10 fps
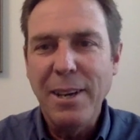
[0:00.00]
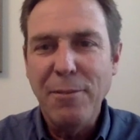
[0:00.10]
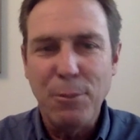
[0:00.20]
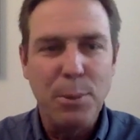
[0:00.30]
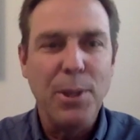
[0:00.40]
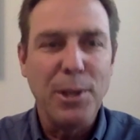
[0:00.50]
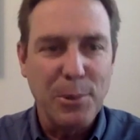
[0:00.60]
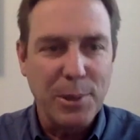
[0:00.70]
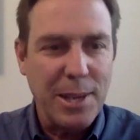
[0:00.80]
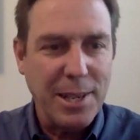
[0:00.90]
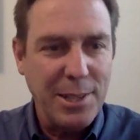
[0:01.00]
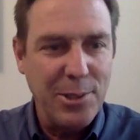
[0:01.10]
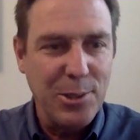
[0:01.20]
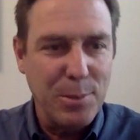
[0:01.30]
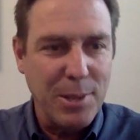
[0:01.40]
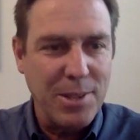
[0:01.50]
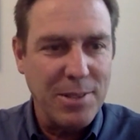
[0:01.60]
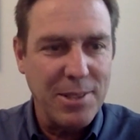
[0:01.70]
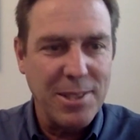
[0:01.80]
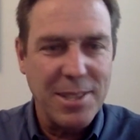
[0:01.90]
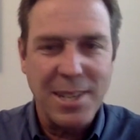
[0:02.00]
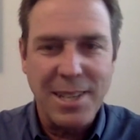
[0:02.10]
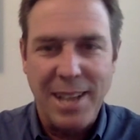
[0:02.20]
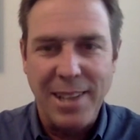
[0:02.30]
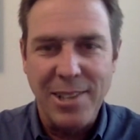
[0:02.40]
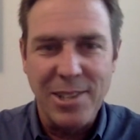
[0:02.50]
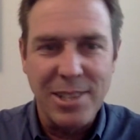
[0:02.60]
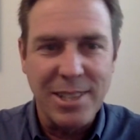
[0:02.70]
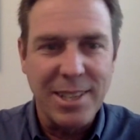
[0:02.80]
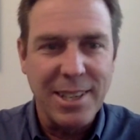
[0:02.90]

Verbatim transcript: familiar with how to use much of this technology.